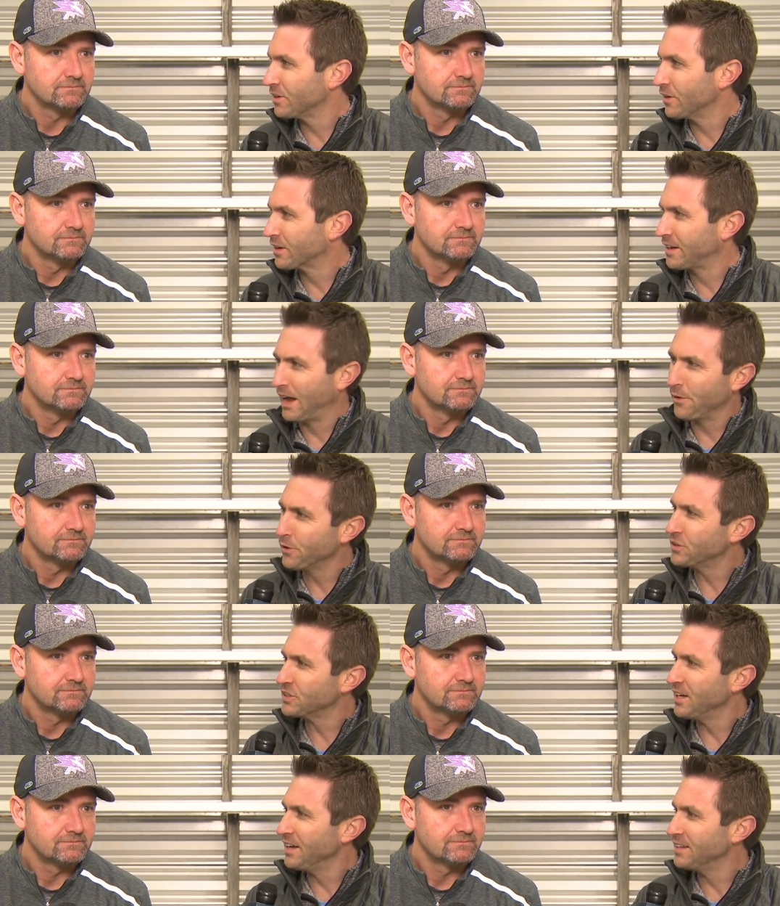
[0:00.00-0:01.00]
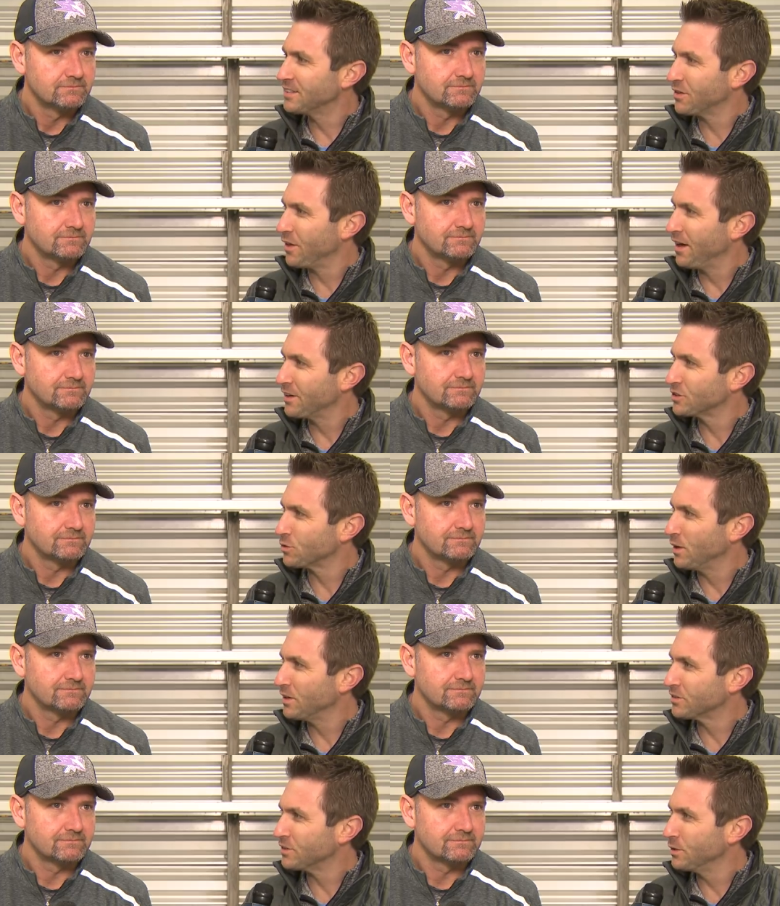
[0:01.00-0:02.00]
Speaker 1: there a counter side to that as
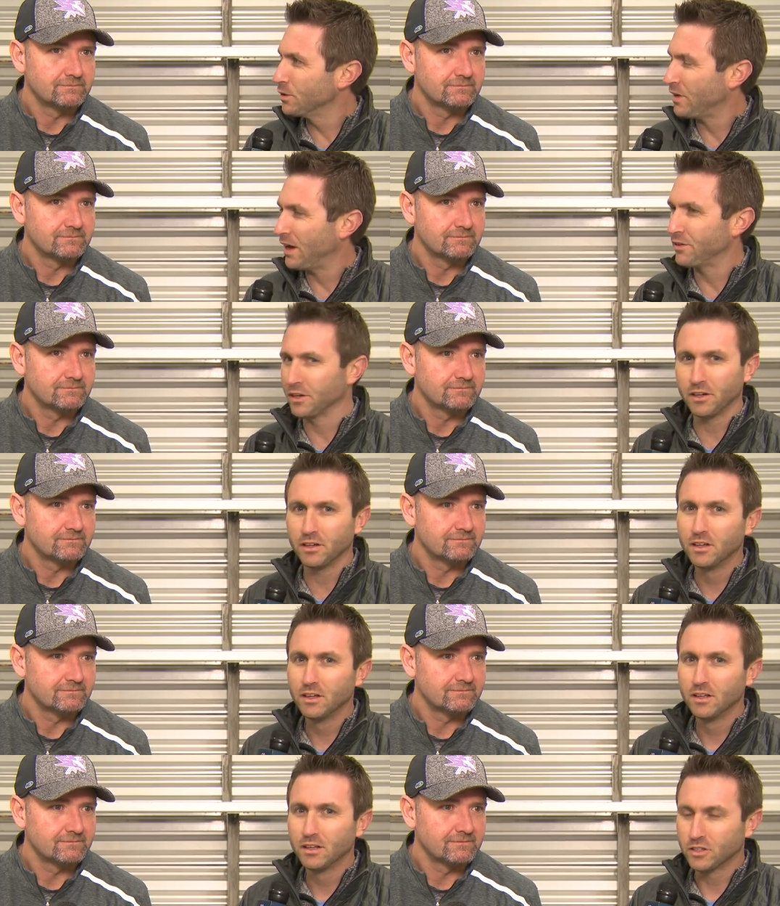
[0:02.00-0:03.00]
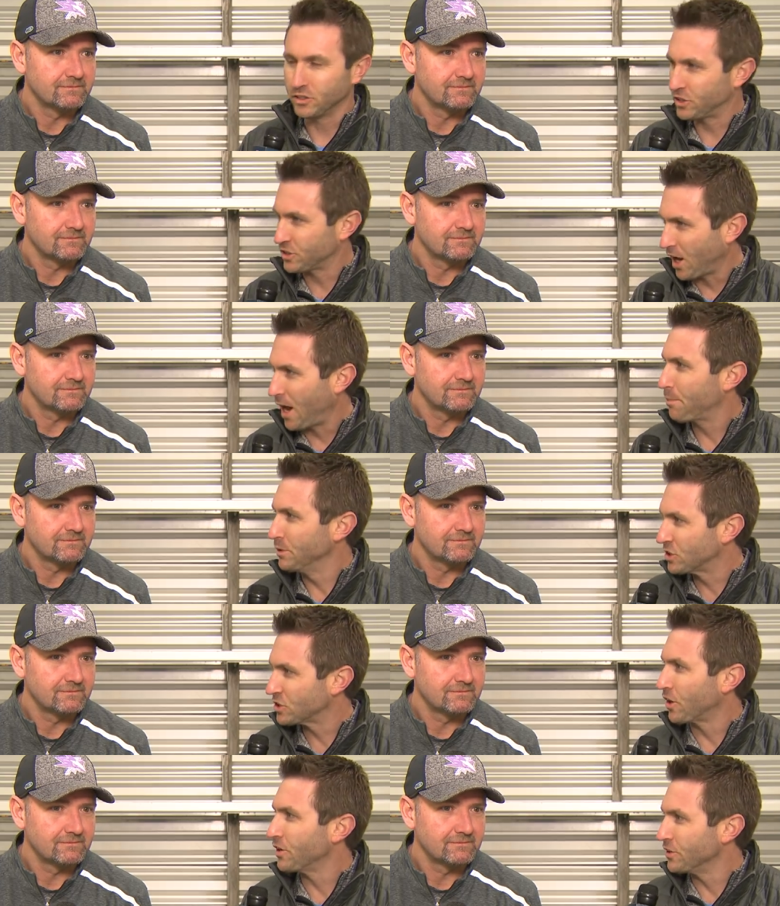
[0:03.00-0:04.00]
well, too, of having to stop and
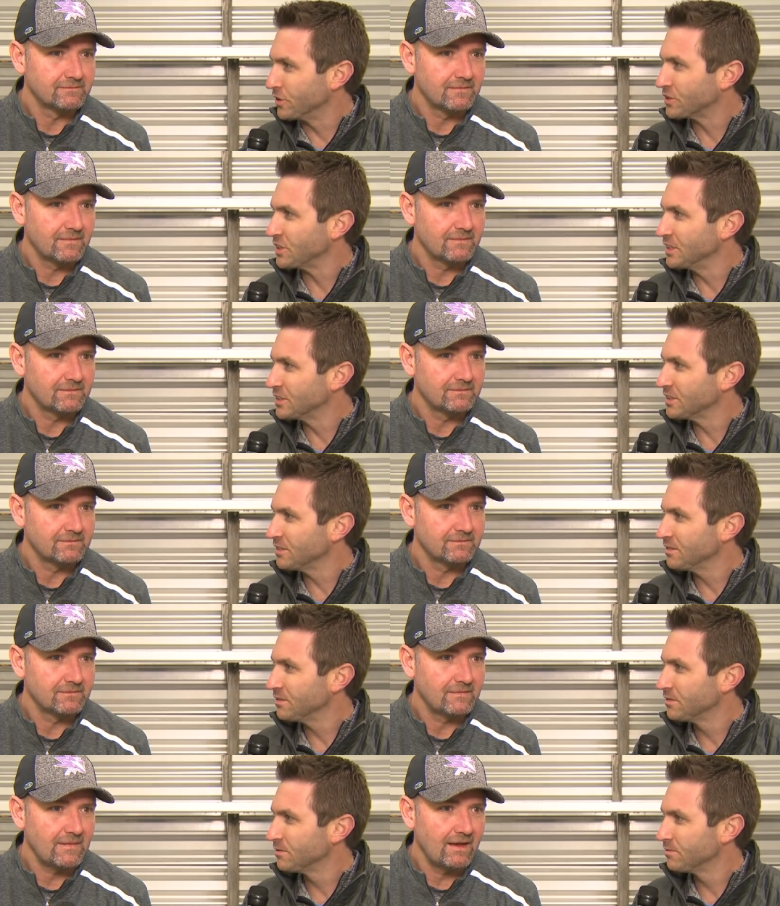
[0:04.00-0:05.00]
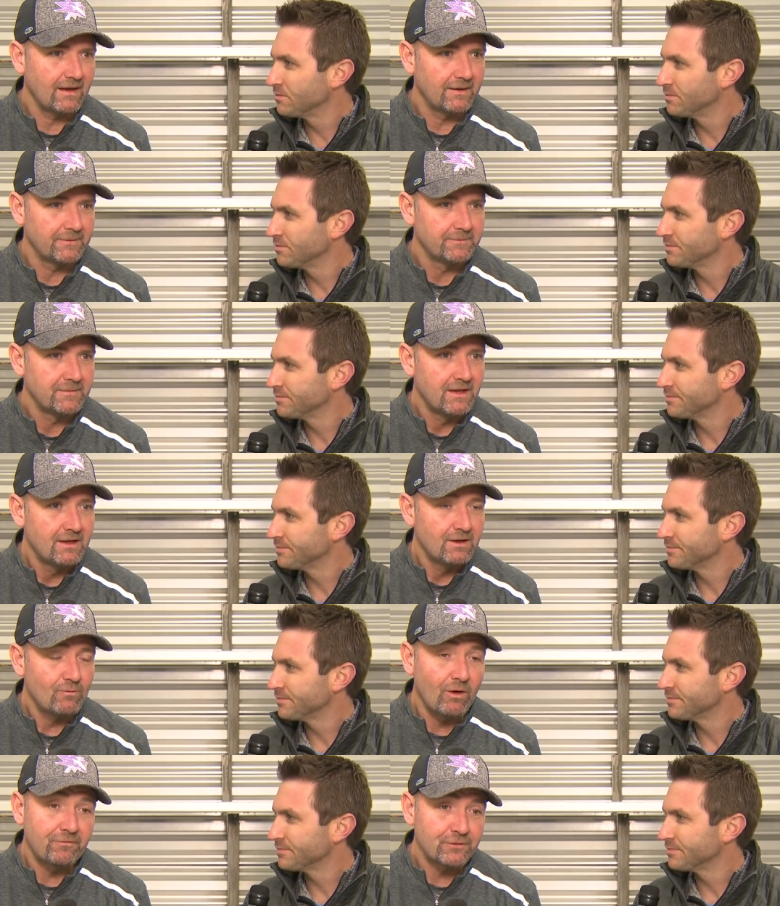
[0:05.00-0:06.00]
start your season? Yeah.
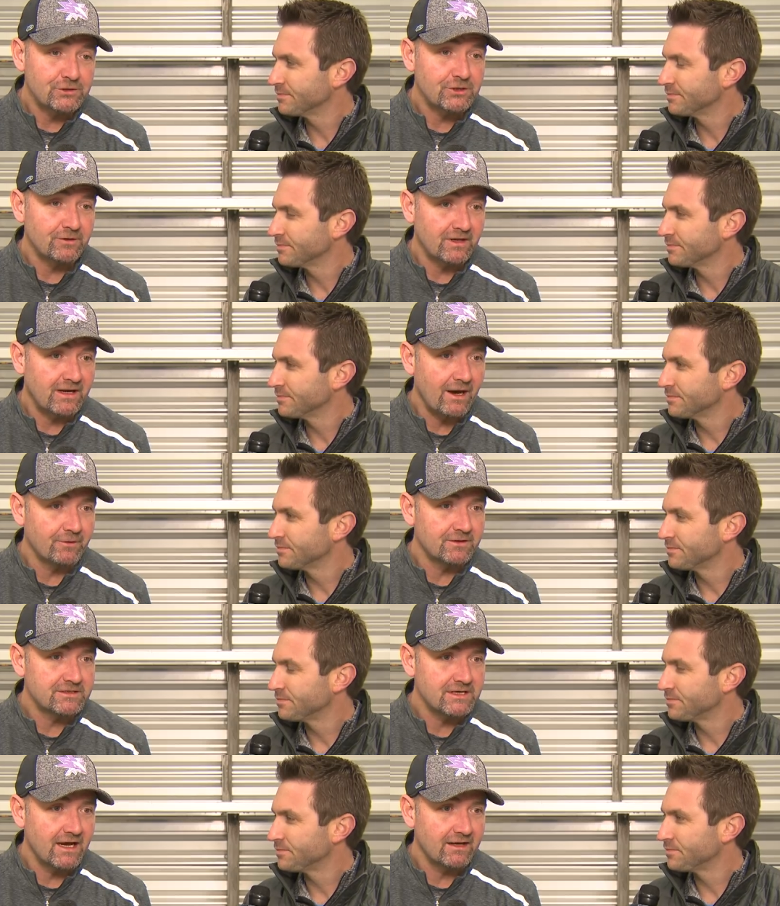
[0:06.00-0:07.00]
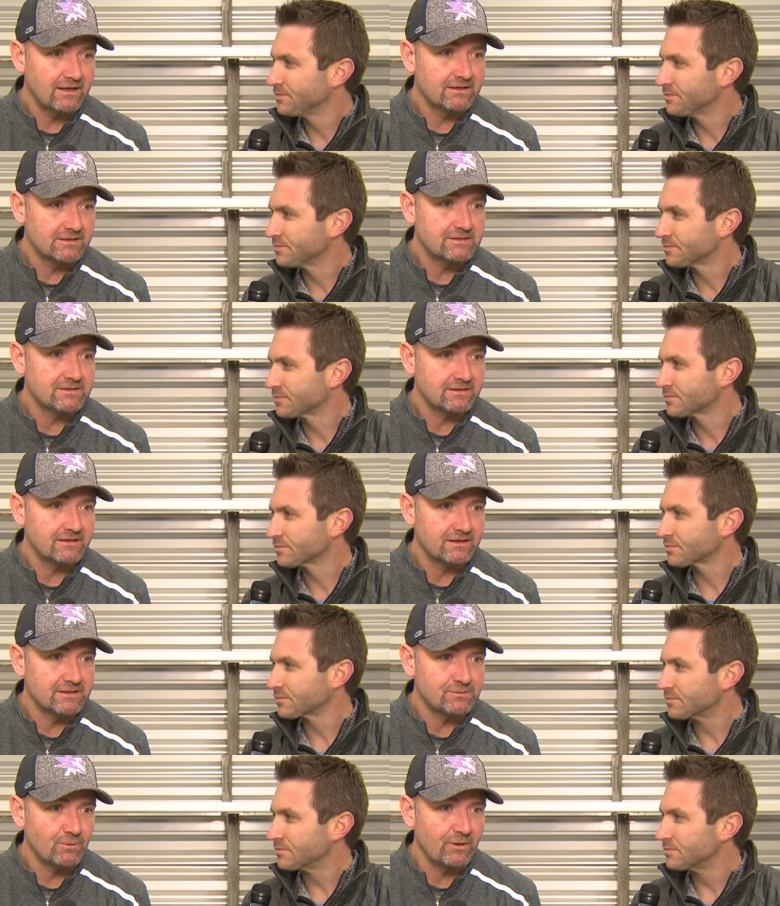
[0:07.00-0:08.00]
Well,
Speaker 2: for sure, the counter side is
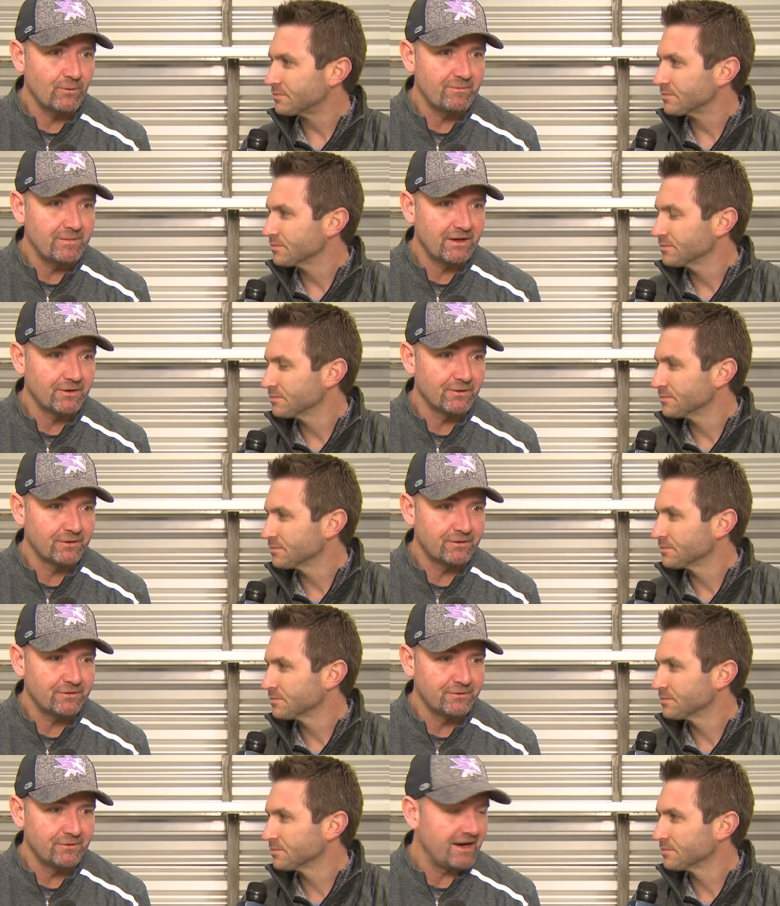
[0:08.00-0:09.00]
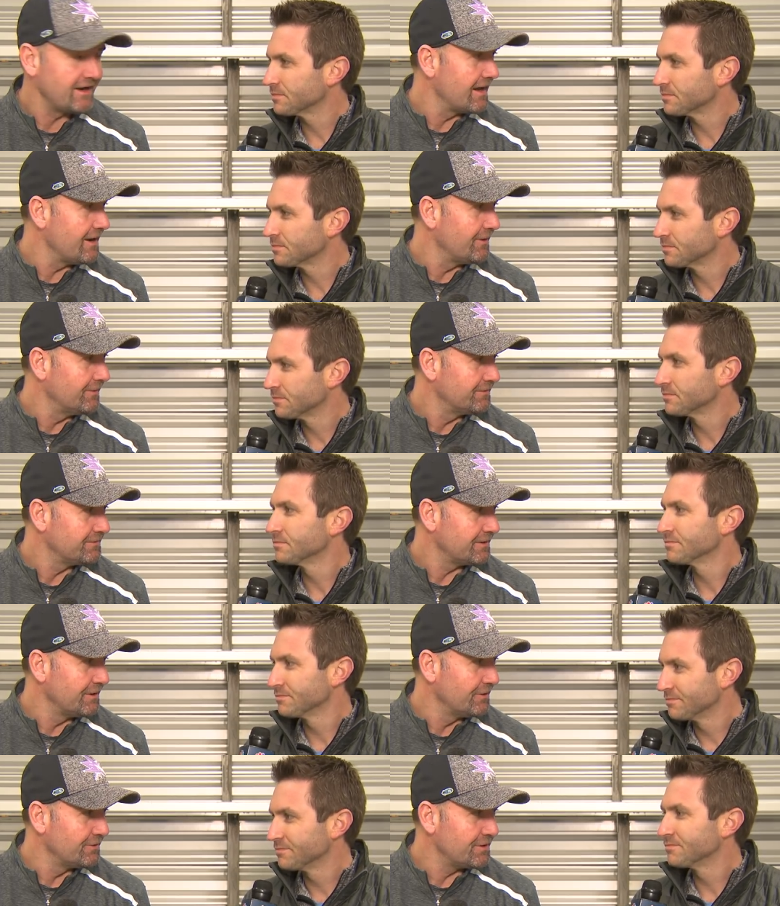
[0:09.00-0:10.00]
what we've been going through right now.
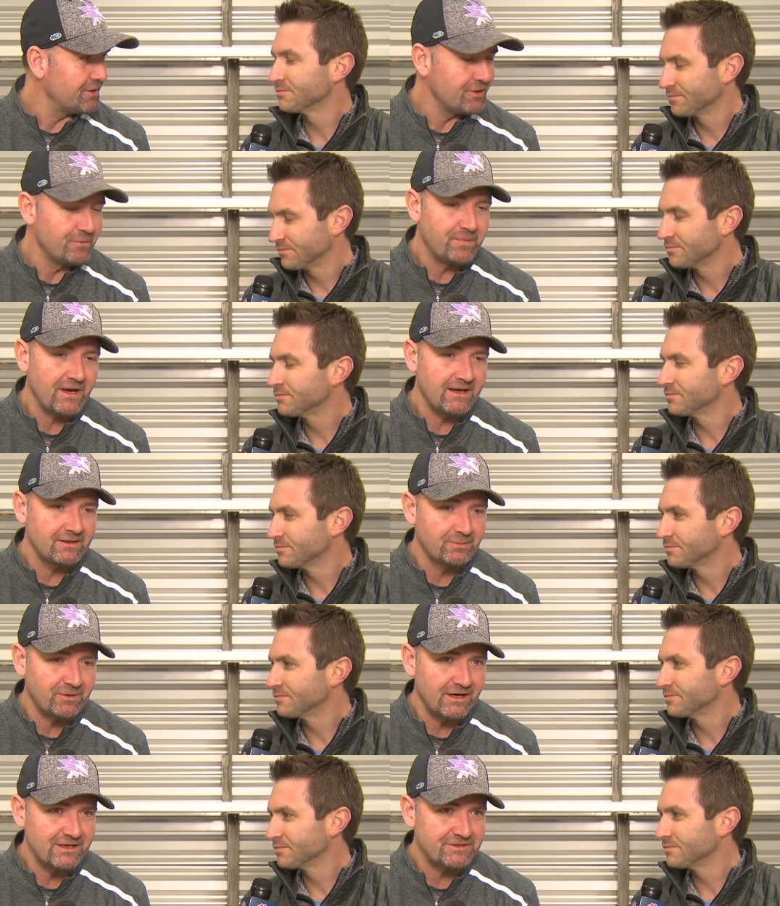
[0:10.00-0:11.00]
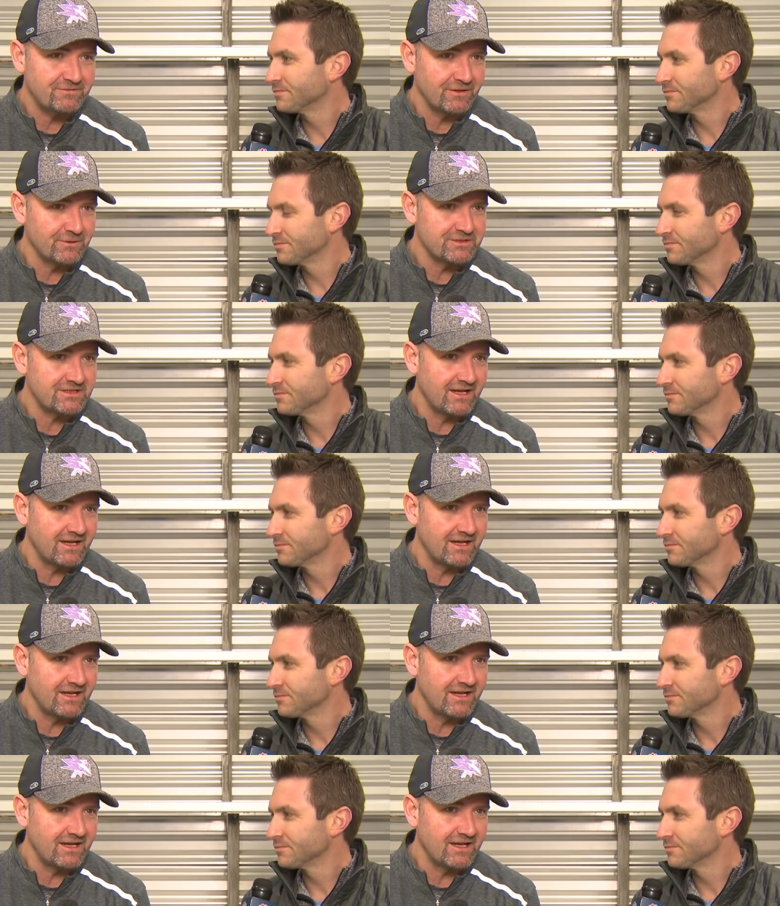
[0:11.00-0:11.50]
You know, you pay the price for those